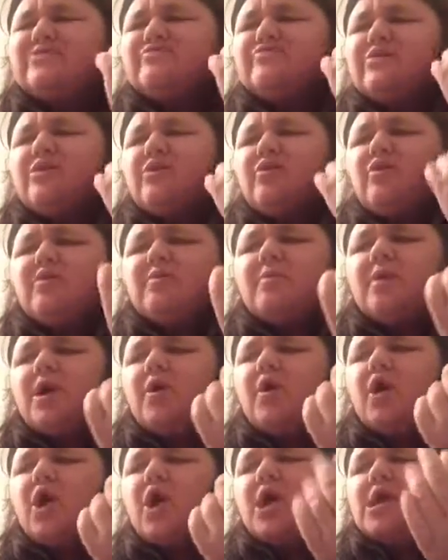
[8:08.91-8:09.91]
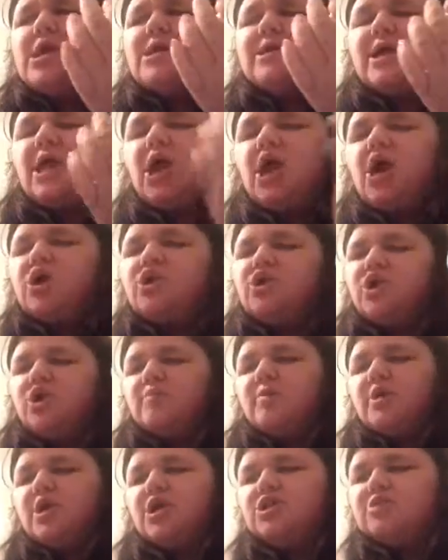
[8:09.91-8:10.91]
sounds really horrible. Then oh, I've got
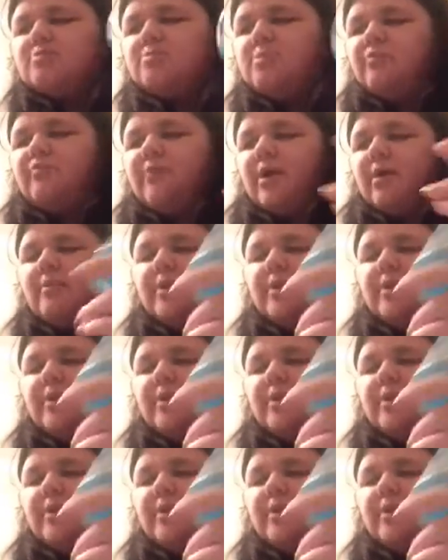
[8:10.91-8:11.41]
to put it because I've been